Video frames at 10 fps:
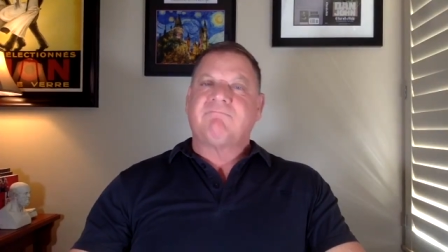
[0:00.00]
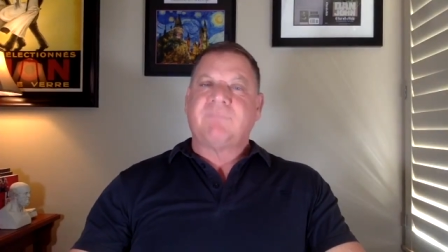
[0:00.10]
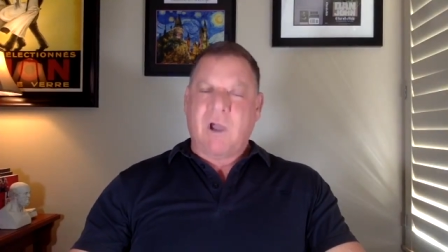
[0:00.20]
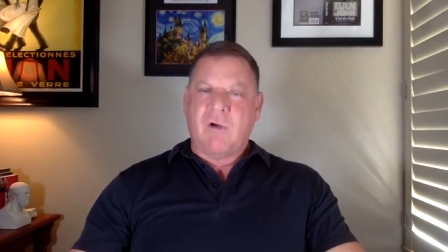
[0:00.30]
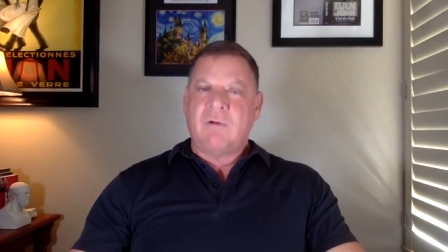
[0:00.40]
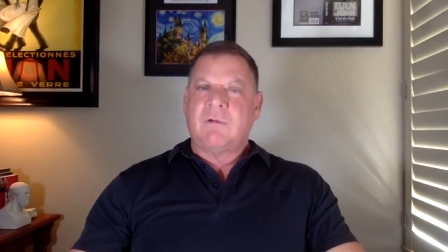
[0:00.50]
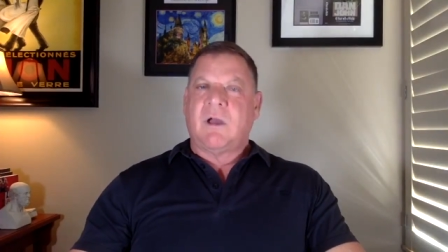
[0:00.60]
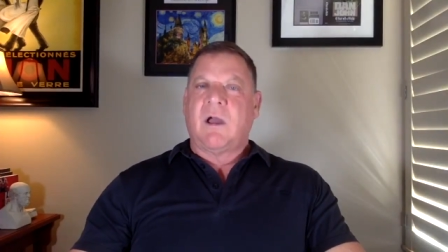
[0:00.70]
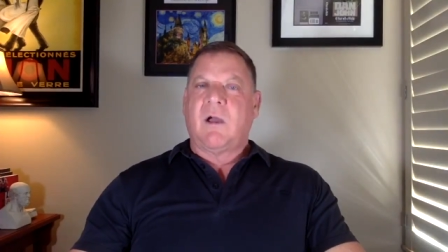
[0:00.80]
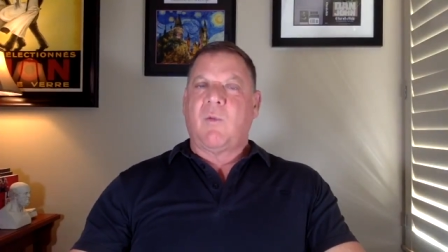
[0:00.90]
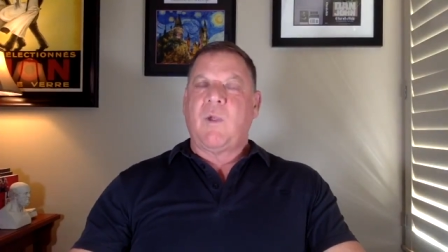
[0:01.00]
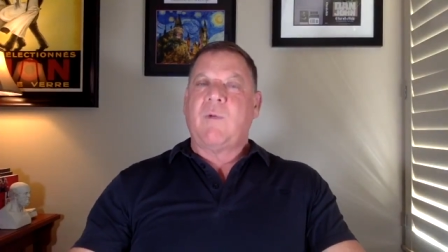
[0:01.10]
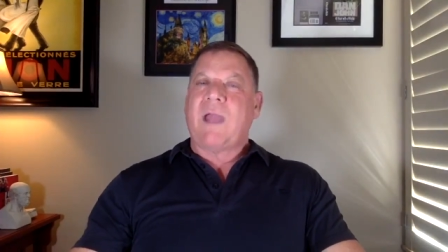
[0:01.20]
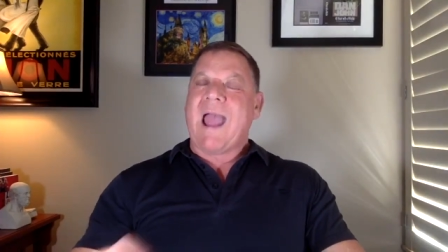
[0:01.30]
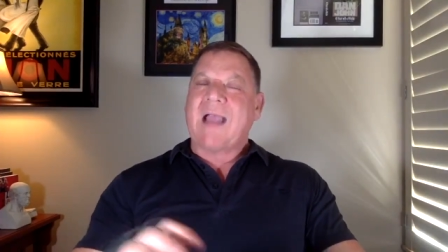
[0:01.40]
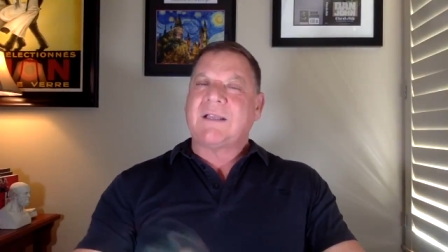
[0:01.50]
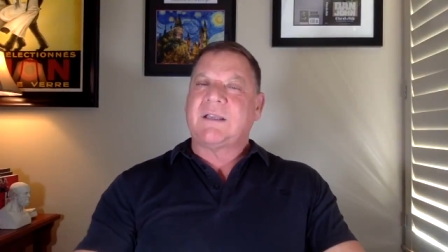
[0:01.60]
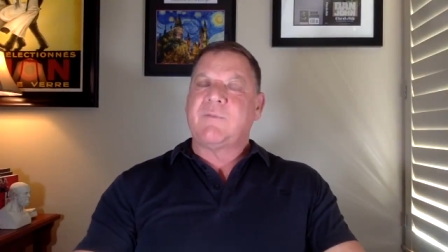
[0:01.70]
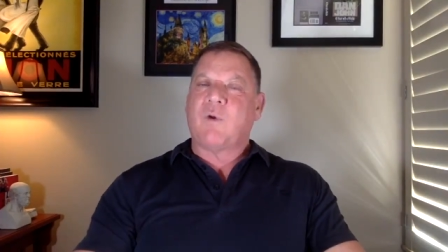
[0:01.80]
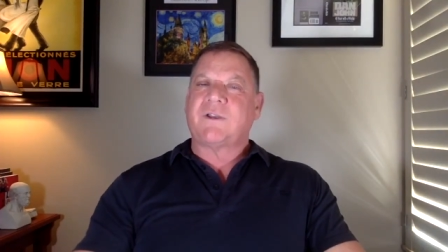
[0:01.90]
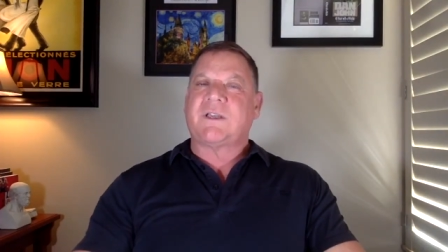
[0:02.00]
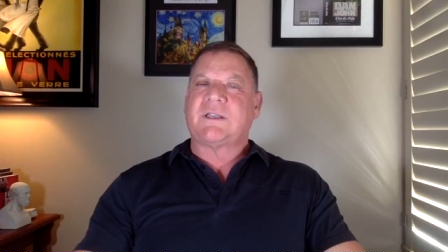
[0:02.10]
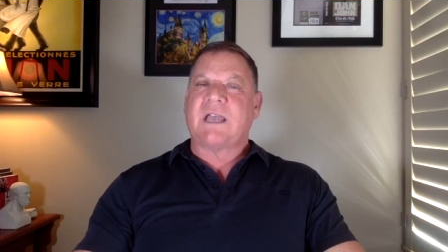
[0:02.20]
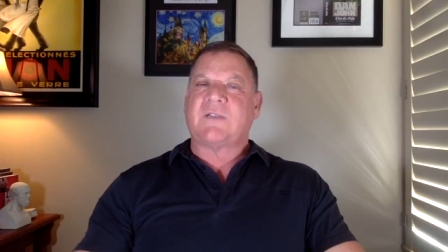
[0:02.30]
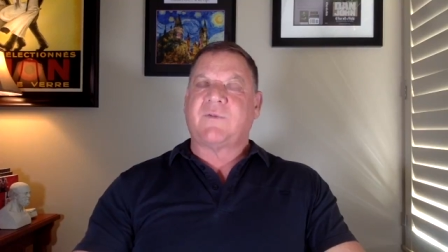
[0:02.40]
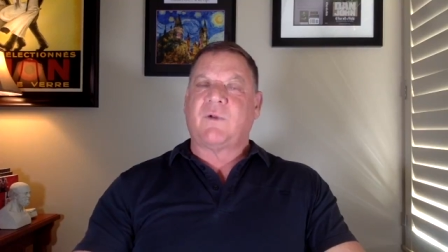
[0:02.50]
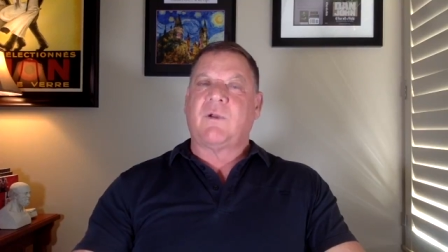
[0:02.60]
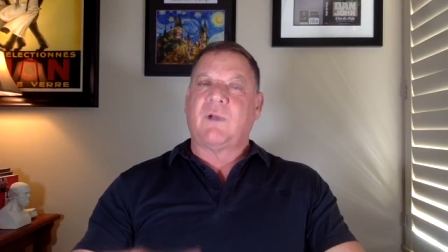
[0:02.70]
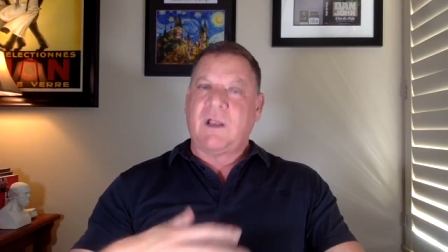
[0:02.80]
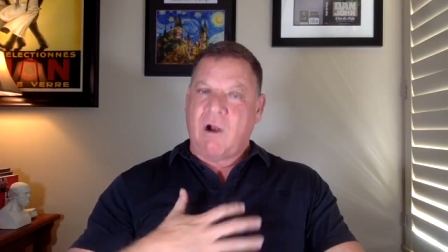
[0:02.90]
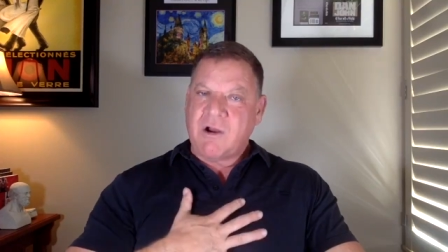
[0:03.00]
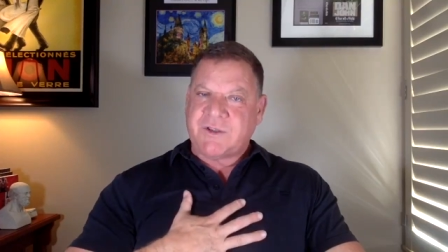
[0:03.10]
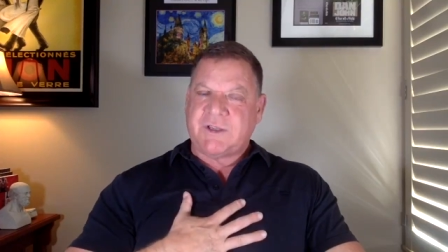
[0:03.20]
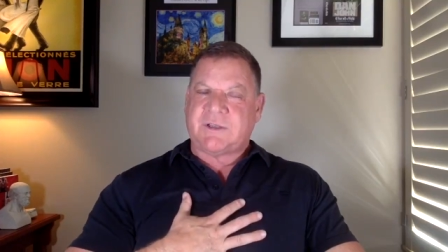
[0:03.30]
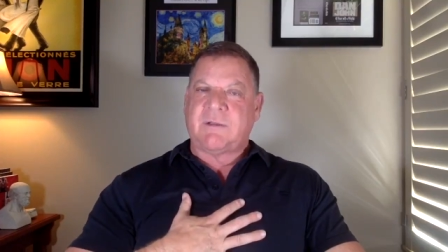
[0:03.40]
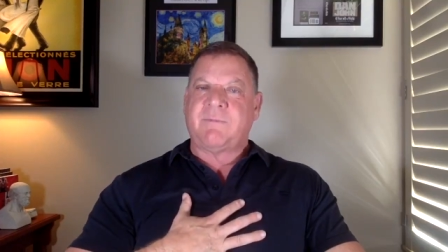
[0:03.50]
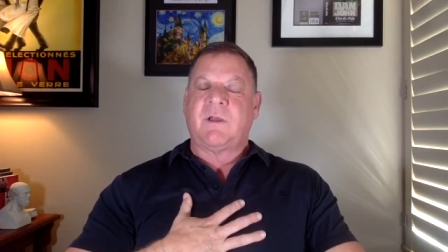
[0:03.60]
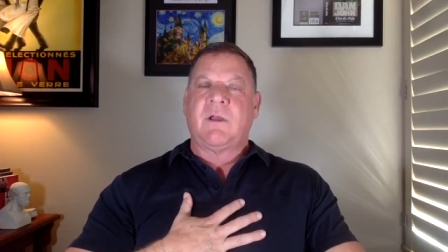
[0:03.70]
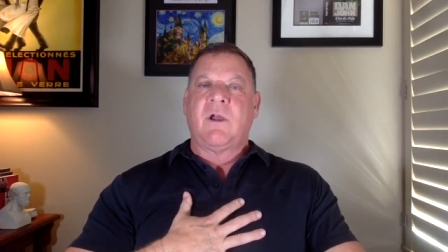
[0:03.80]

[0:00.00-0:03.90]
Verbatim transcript: No. Uh, we were actually more successful in our system